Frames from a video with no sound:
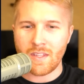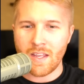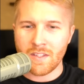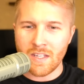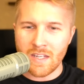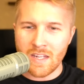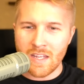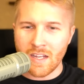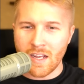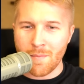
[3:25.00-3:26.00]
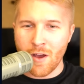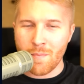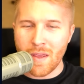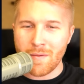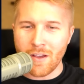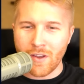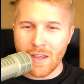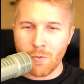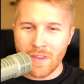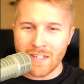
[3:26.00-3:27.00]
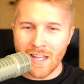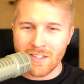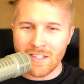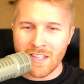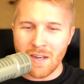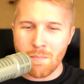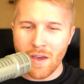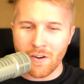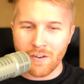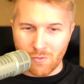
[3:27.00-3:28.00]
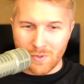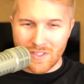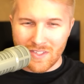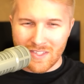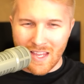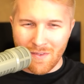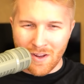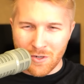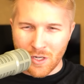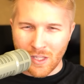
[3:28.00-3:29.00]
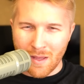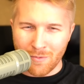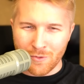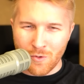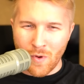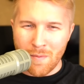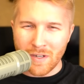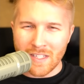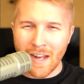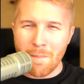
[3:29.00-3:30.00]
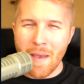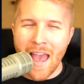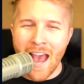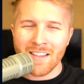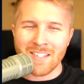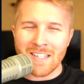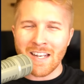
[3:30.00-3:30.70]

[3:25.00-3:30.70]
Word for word: Tanzania. Come on, baby. Okay, well the intensity is getting better. We're only 700 kilometers away, but did I pass it?